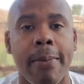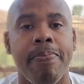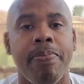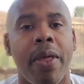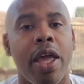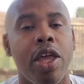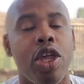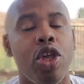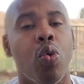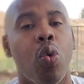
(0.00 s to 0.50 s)

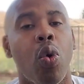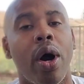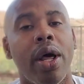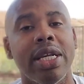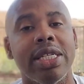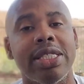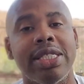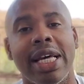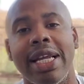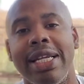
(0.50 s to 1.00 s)
and you want to
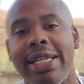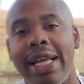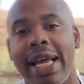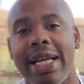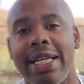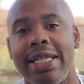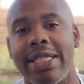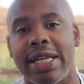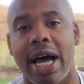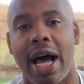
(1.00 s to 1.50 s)
set a date
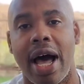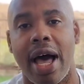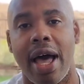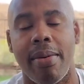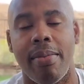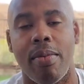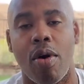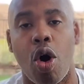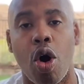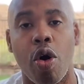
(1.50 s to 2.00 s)
and
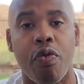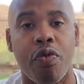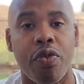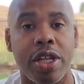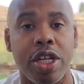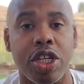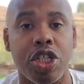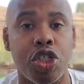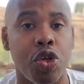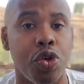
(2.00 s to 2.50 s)
time, hopefully
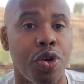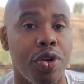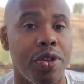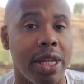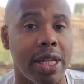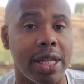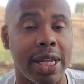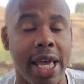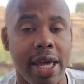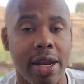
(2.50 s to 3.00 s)
sooner
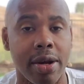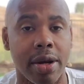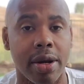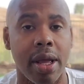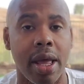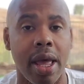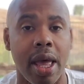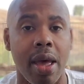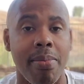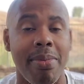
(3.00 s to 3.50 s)
than later,
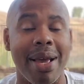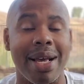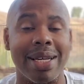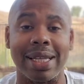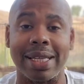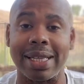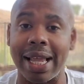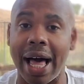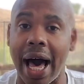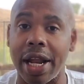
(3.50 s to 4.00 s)
because a
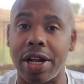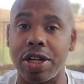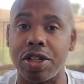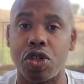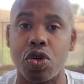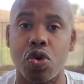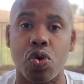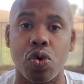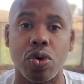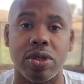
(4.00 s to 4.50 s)
lot of
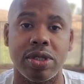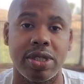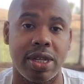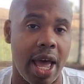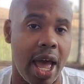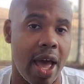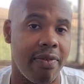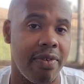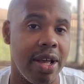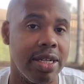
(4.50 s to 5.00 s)
schools that
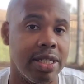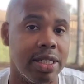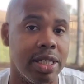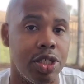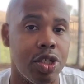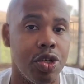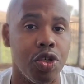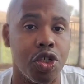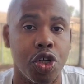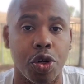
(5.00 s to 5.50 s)
have
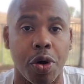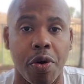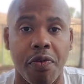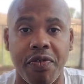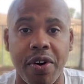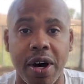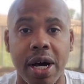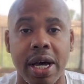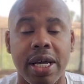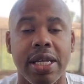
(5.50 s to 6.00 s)
institutional
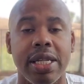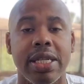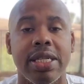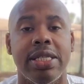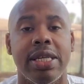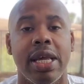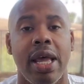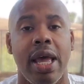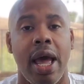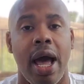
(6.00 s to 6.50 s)

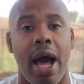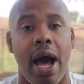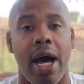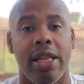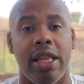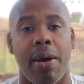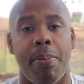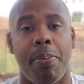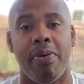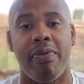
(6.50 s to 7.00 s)
funds
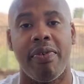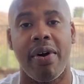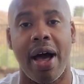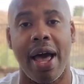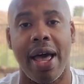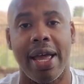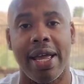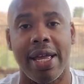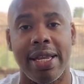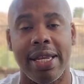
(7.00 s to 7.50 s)
that
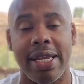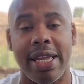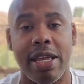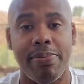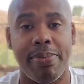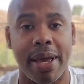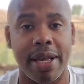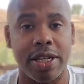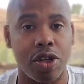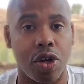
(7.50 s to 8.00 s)
provide
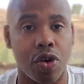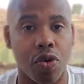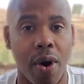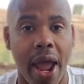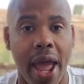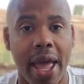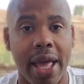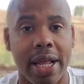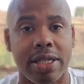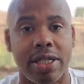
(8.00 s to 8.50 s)
need-based
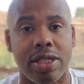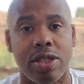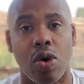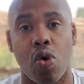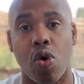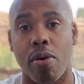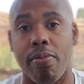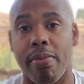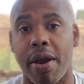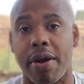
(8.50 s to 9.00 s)
grants
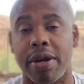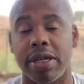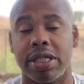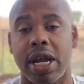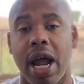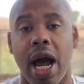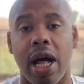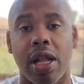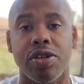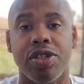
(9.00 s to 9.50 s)
or merit
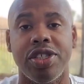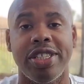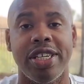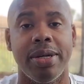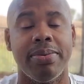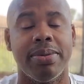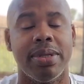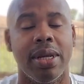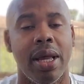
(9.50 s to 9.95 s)
scholarships,